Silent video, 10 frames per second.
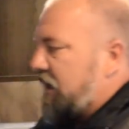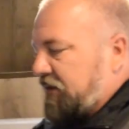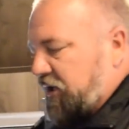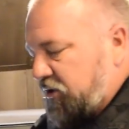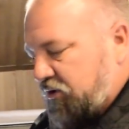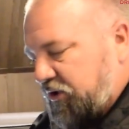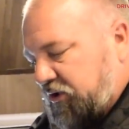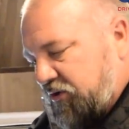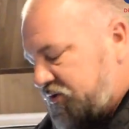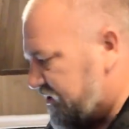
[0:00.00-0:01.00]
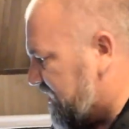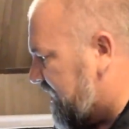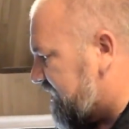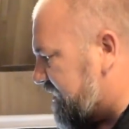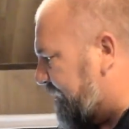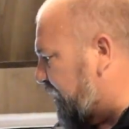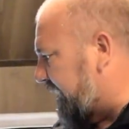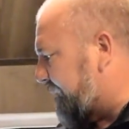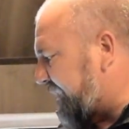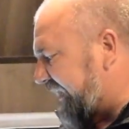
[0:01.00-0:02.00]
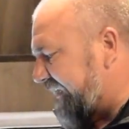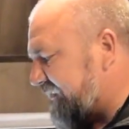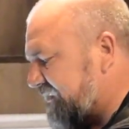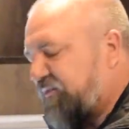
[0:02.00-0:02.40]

that you could use to put in place